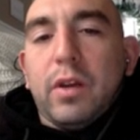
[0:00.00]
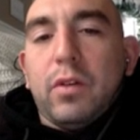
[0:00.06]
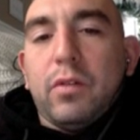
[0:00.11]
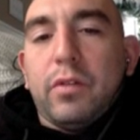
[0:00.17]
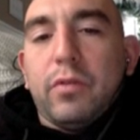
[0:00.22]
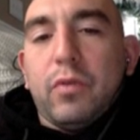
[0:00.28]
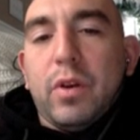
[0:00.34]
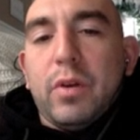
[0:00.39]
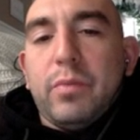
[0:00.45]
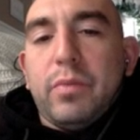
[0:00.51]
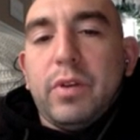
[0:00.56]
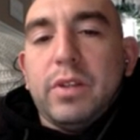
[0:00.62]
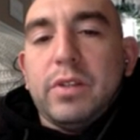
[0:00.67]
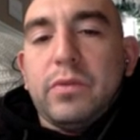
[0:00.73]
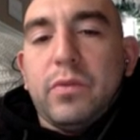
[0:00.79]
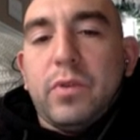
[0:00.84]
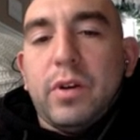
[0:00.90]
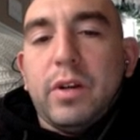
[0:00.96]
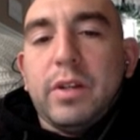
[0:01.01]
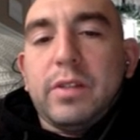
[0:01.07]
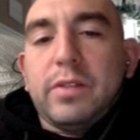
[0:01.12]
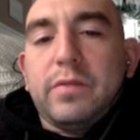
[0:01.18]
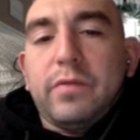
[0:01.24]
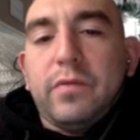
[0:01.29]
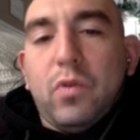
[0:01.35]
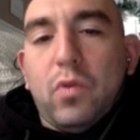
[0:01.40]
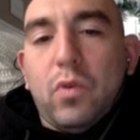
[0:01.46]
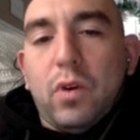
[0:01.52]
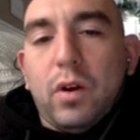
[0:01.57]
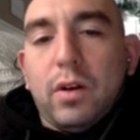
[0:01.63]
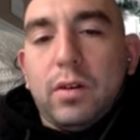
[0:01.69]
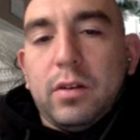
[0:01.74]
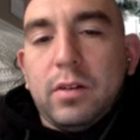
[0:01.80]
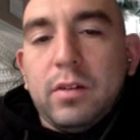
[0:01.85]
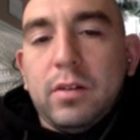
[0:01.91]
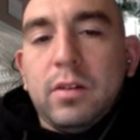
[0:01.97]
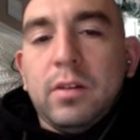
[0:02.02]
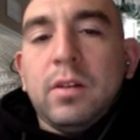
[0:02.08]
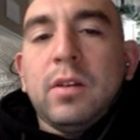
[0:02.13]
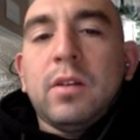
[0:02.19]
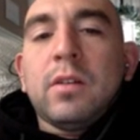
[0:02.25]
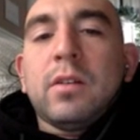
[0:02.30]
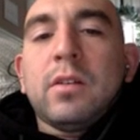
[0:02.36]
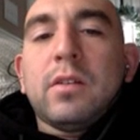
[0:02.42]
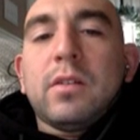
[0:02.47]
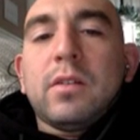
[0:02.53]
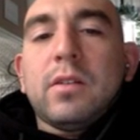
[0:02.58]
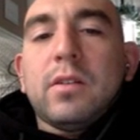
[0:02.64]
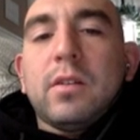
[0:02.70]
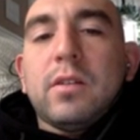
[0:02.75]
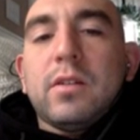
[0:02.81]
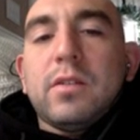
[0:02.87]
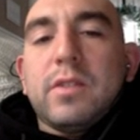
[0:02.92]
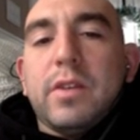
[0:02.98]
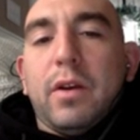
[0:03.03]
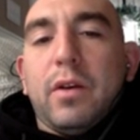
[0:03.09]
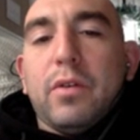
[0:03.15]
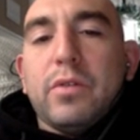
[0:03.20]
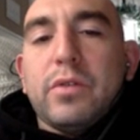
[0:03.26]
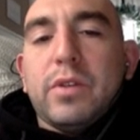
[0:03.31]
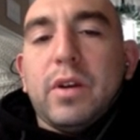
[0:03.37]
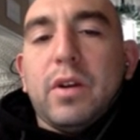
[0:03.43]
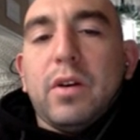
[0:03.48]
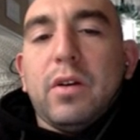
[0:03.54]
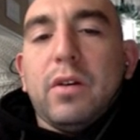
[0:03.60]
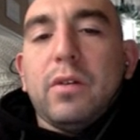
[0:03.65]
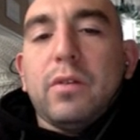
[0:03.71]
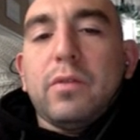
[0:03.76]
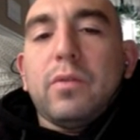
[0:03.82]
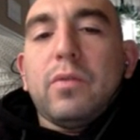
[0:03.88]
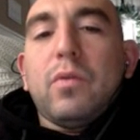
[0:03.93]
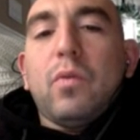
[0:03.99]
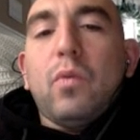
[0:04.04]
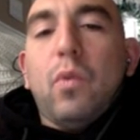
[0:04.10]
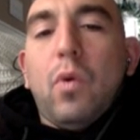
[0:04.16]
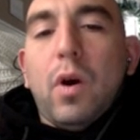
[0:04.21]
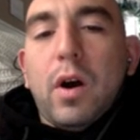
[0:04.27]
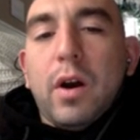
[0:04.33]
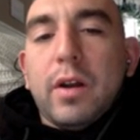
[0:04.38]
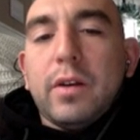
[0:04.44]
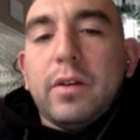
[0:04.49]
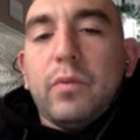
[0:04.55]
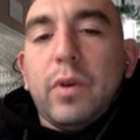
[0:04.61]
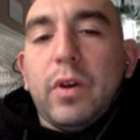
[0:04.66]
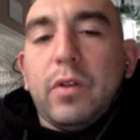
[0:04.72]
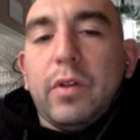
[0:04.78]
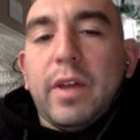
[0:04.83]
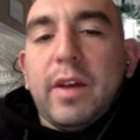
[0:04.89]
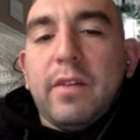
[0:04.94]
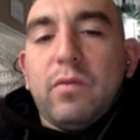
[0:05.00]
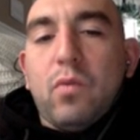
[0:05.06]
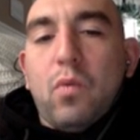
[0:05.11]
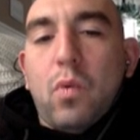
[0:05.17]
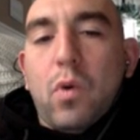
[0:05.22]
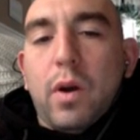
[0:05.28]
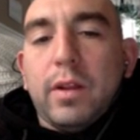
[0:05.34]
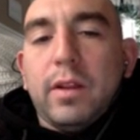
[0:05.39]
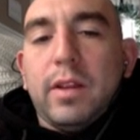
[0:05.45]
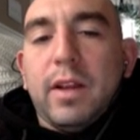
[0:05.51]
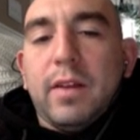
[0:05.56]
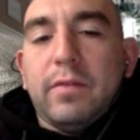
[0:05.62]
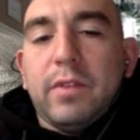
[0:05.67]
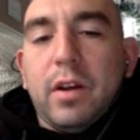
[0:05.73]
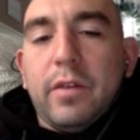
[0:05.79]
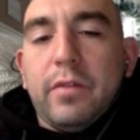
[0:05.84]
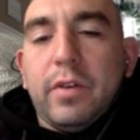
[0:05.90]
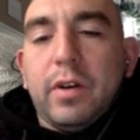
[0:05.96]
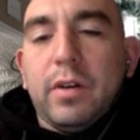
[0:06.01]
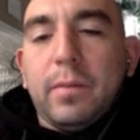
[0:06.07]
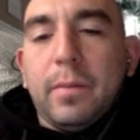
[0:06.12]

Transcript: Or 3 plus 1 is 4. 0, 0, 1. We only have 1 left over.